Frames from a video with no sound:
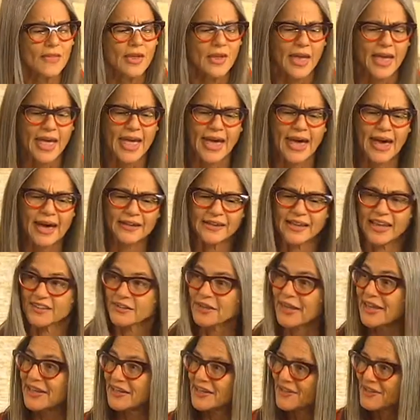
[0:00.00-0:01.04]
Had, at the
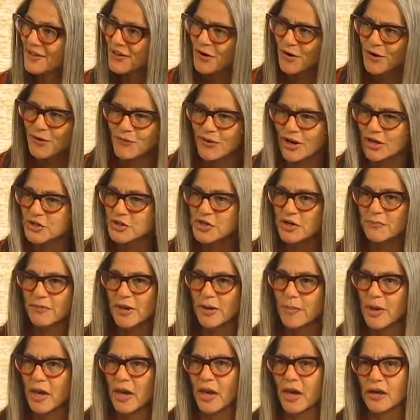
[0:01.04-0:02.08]
end of the year, rushing, maybe
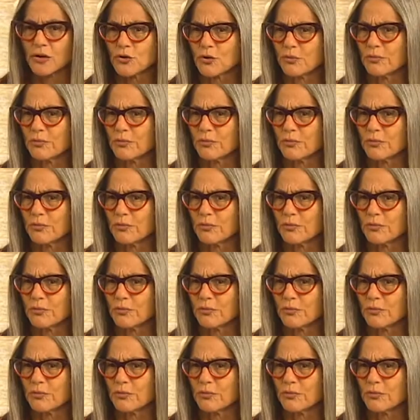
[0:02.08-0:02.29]
had too